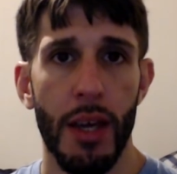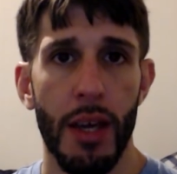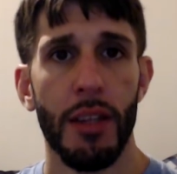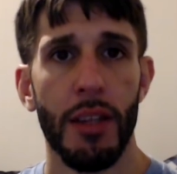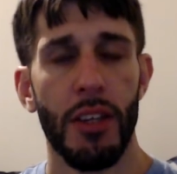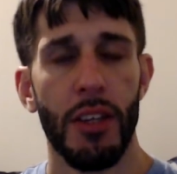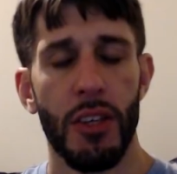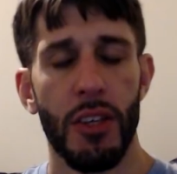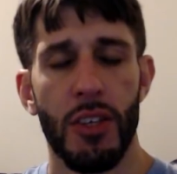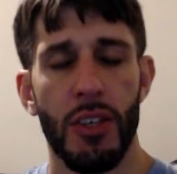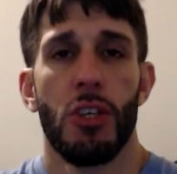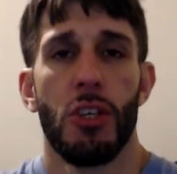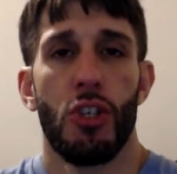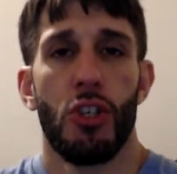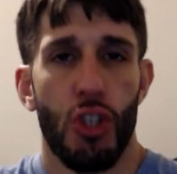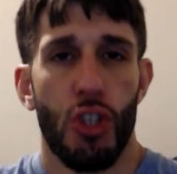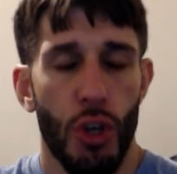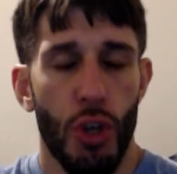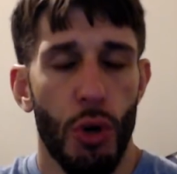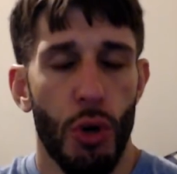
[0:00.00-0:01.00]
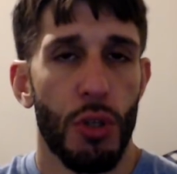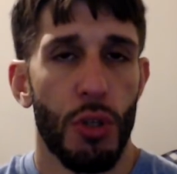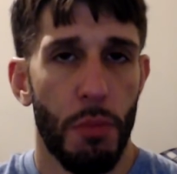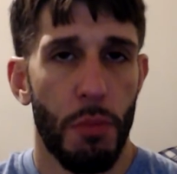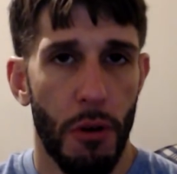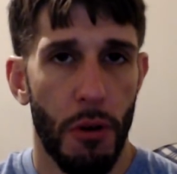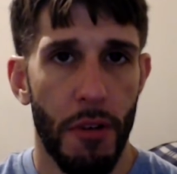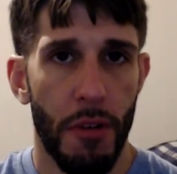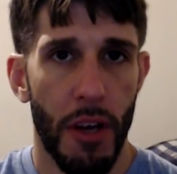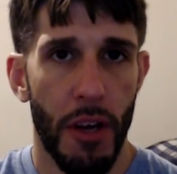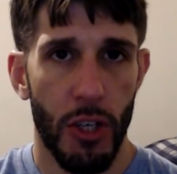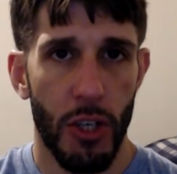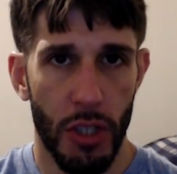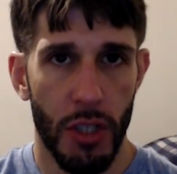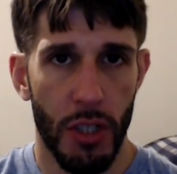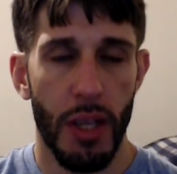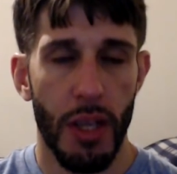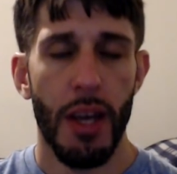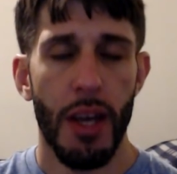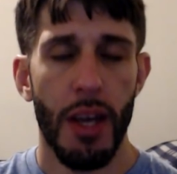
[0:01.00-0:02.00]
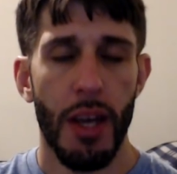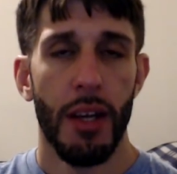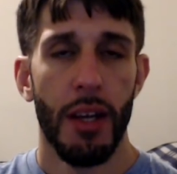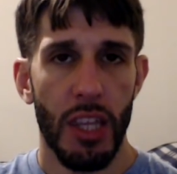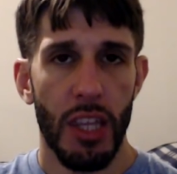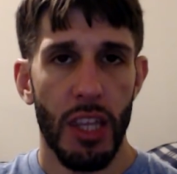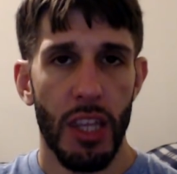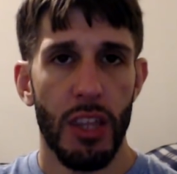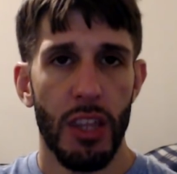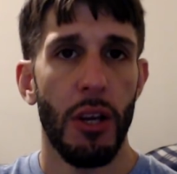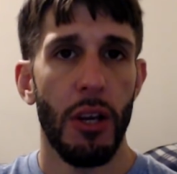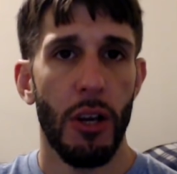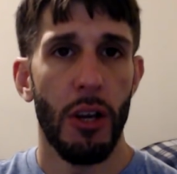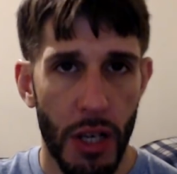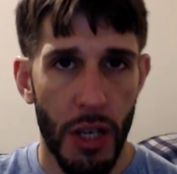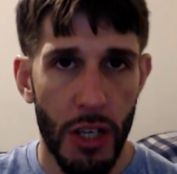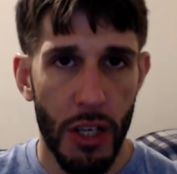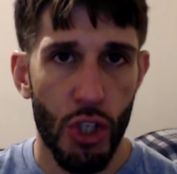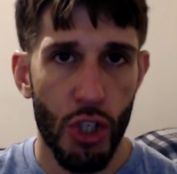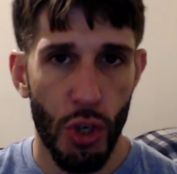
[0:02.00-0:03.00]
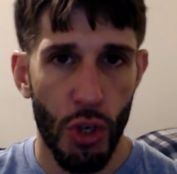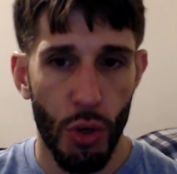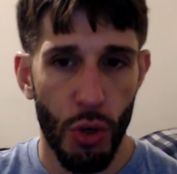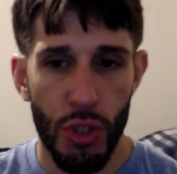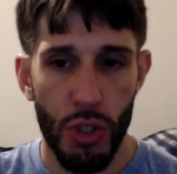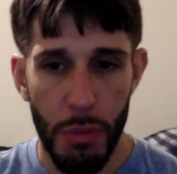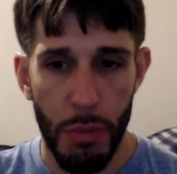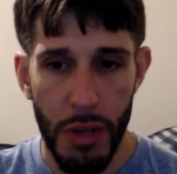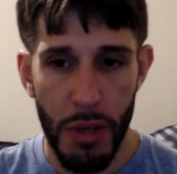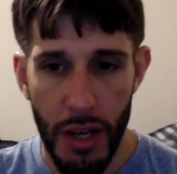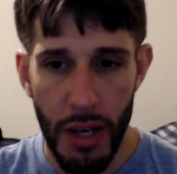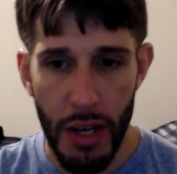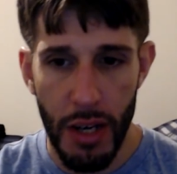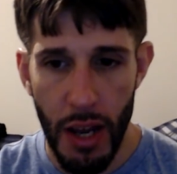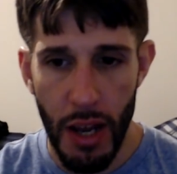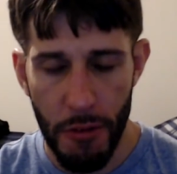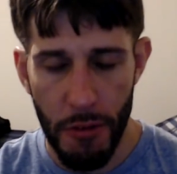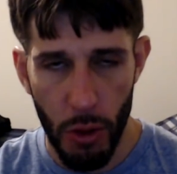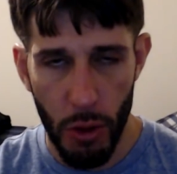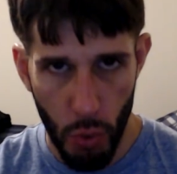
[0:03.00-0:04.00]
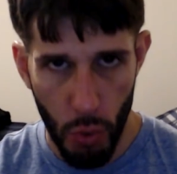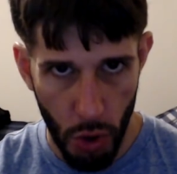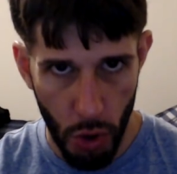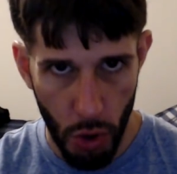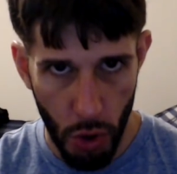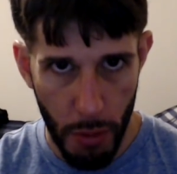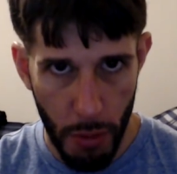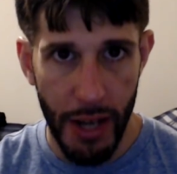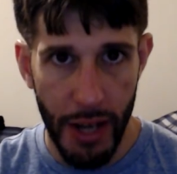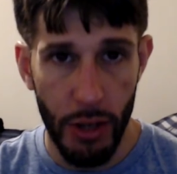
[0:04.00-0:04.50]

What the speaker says: This is his chosen profession. Nathan Peterman has chosen to be an NFL quarterback,